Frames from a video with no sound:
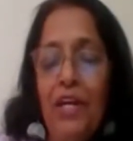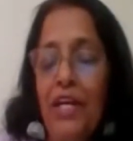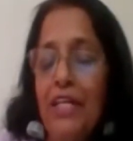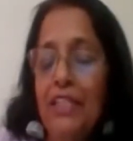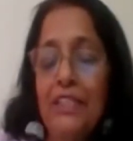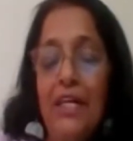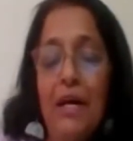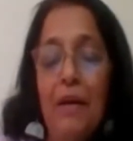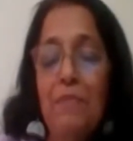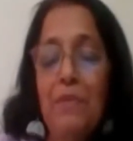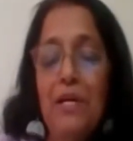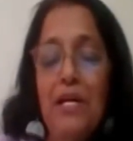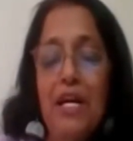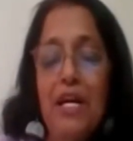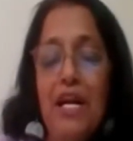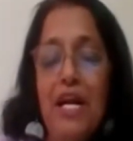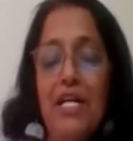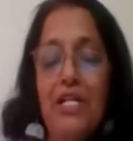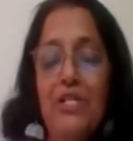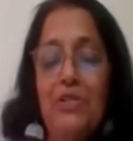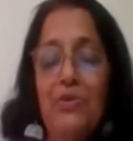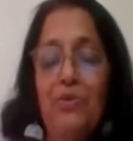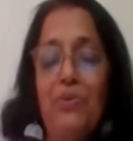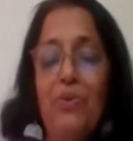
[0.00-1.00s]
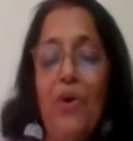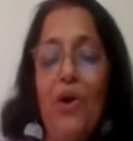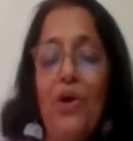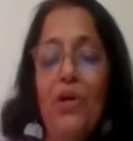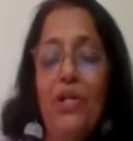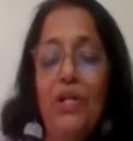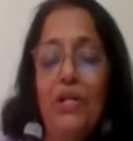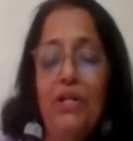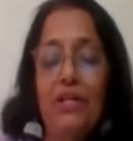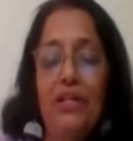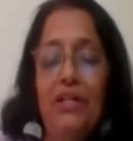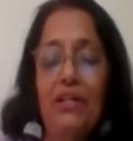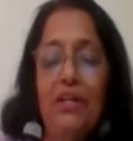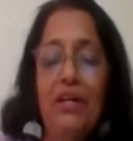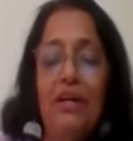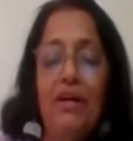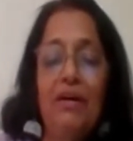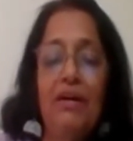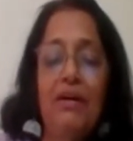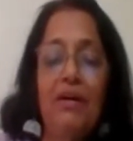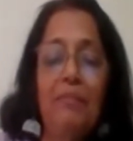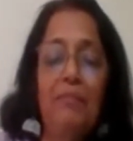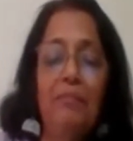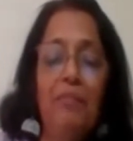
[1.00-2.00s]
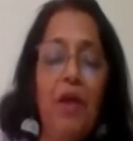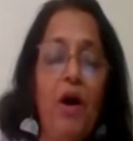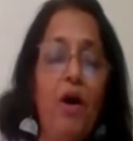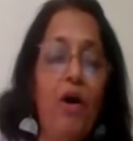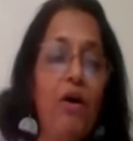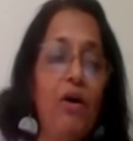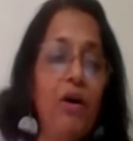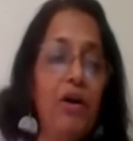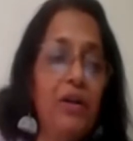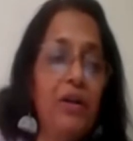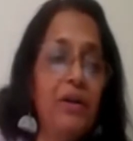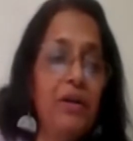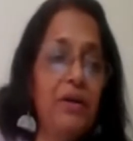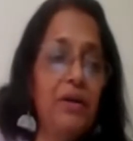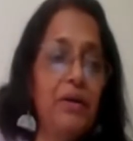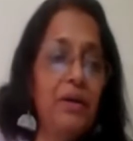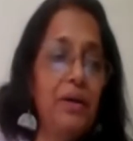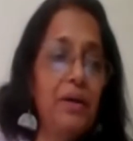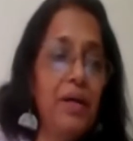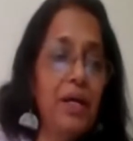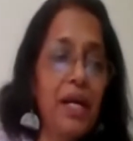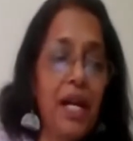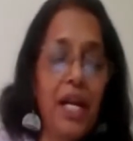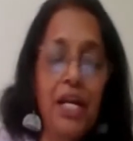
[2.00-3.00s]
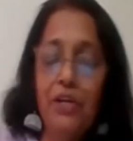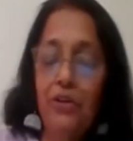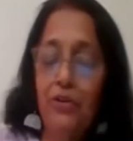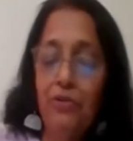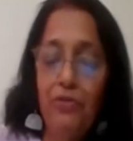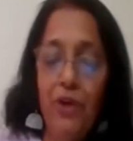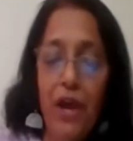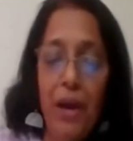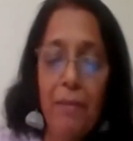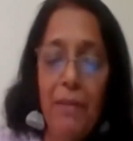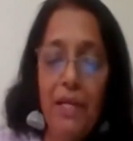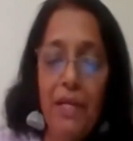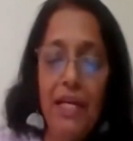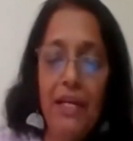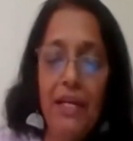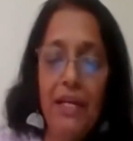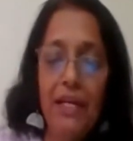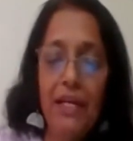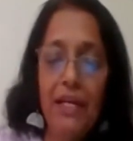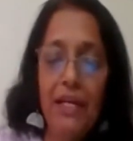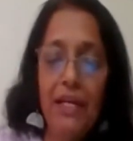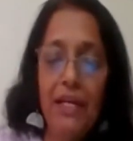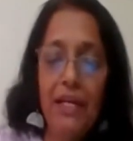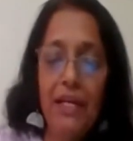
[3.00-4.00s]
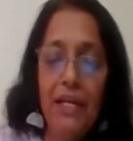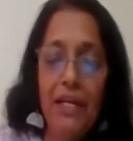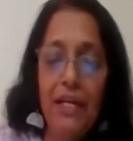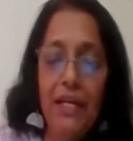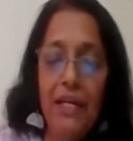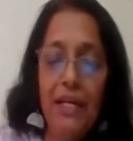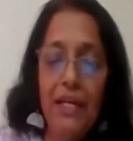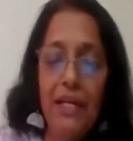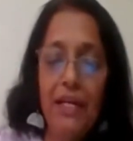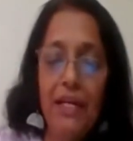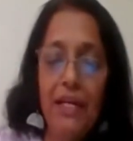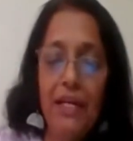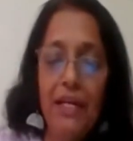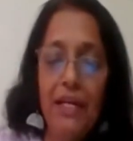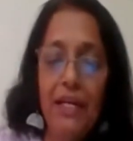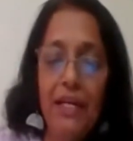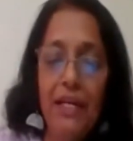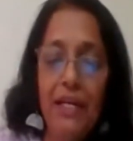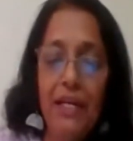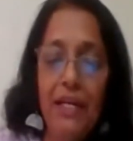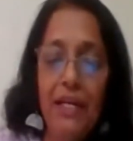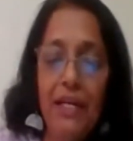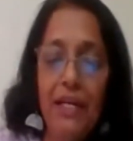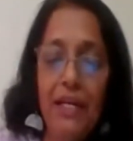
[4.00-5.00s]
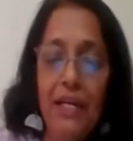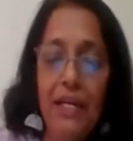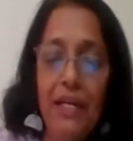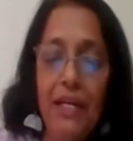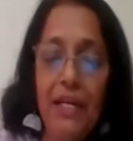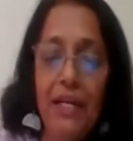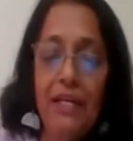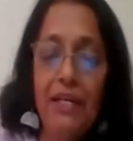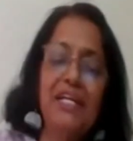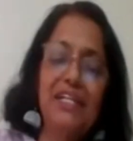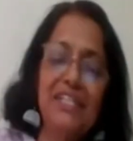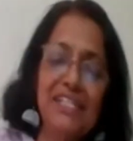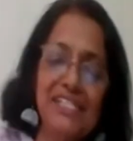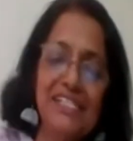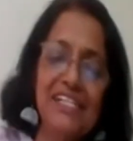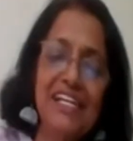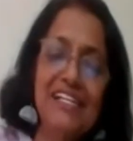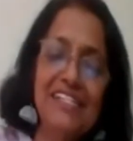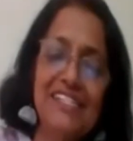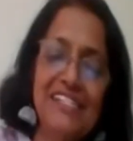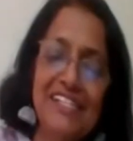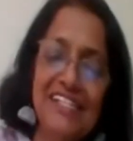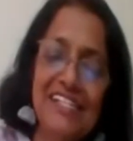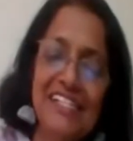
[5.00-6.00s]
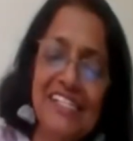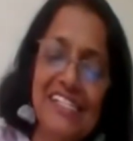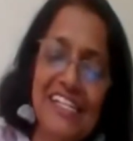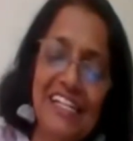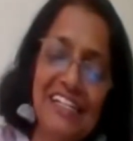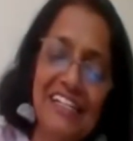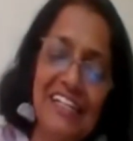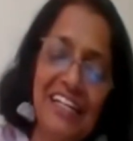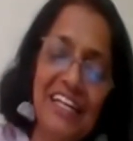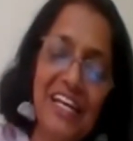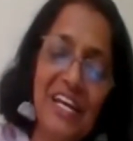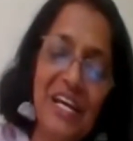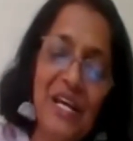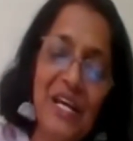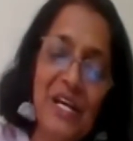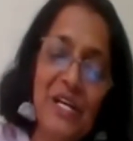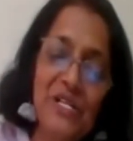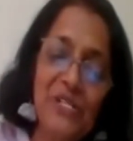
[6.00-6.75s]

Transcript: For example, right to water or right to family. So some of these dimensions were discussed recently.